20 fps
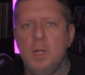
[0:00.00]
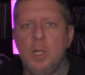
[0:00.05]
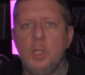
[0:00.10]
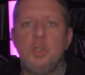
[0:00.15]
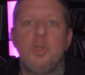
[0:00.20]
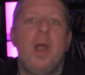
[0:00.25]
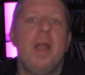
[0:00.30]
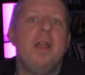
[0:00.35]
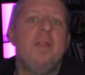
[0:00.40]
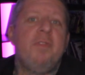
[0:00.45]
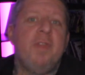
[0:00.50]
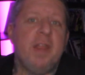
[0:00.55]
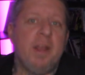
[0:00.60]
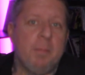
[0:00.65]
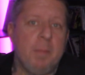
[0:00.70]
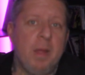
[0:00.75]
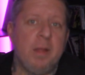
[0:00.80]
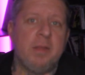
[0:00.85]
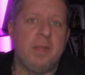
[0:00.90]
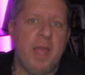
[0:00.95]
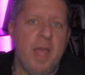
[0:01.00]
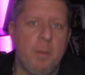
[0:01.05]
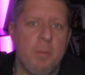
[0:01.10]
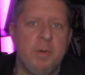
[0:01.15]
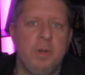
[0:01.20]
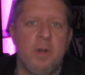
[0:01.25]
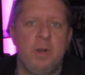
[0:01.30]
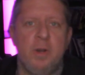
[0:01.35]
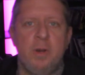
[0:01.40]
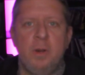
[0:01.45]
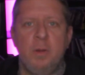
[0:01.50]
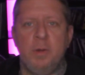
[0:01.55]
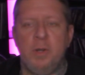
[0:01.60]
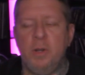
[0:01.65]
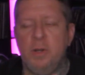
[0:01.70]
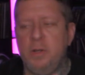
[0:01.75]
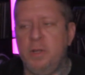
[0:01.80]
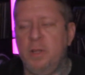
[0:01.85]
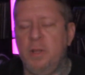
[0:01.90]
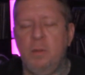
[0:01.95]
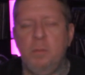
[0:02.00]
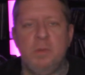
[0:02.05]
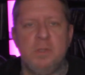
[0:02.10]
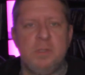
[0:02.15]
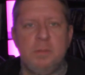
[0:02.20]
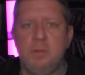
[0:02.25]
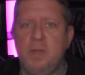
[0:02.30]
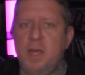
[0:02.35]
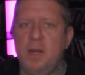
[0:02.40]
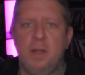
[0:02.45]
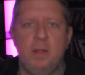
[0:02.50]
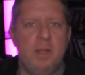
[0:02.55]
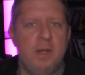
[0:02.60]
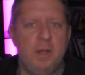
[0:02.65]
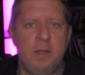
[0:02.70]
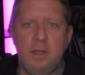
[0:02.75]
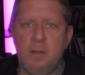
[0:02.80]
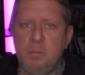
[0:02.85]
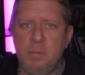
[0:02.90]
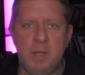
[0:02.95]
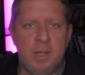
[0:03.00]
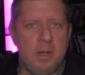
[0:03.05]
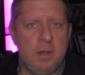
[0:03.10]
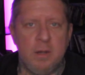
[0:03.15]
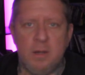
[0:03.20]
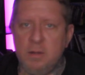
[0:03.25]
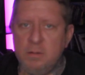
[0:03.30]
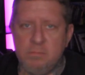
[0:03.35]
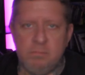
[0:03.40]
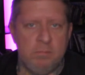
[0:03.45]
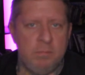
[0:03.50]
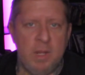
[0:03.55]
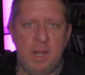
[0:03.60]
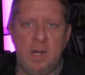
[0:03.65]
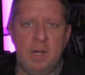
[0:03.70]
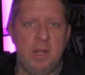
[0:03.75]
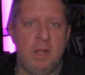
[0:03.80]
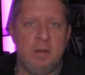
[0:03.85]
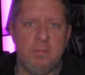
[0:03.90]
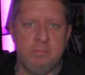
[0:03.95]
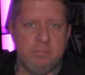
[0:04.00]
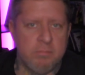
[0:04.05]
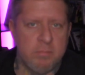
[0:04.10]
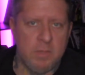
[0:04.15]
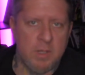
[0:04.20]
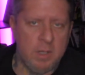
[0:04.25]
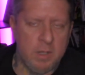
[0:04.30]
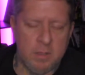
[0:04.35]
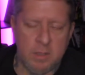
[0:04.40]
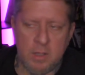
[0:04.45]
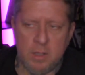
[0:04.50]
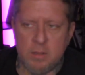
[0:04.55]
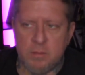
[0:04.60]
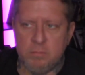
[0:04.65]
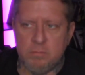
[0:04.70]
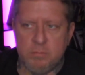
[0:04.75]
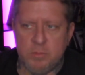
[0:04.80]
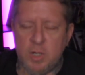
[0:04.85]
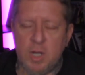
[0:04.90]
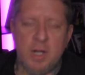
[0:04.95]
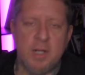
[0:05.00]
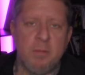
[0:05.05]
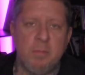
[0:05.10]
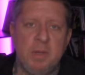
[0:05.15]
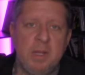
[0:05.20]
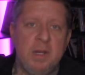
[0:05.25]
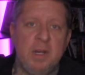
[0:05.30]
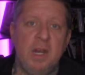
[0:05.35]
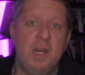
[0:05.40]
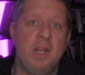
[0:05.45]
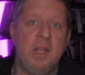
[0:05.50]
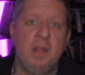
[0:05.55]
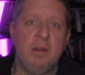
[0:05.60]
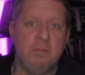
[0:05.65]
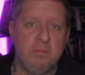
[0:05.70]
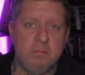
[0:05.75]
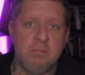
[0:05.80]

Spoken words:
try to think about that when you're dealing with some kind of idiot, being an idiot, and then try not to be an idiot,